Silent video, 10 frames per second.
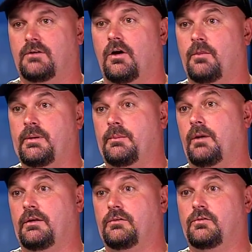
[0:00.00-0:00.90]
all the
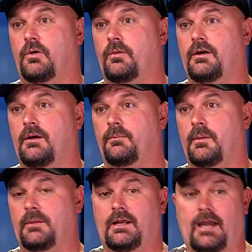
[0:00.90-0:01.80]
people I knew growing up.
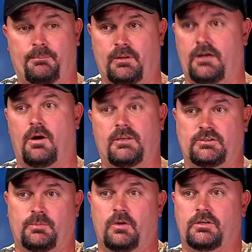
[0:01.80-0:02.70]
I mean, I played all my
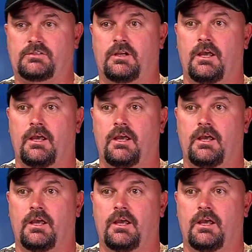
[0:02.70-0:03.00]
sports.